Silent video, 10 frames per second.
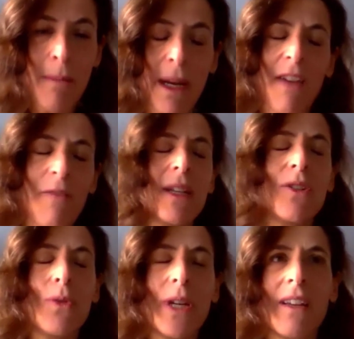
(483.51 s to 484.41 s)
But I've been
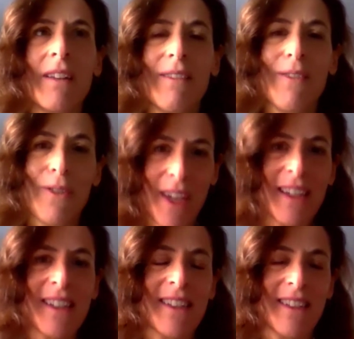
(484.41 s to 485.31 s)
doing
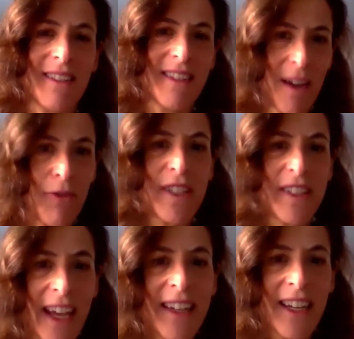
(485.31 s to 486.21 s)
things for
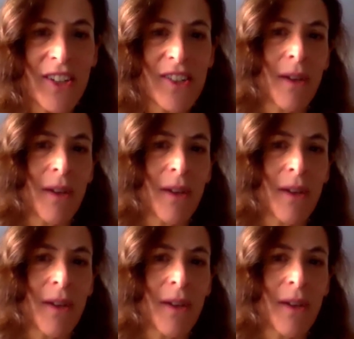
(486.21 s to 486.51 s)
10 years.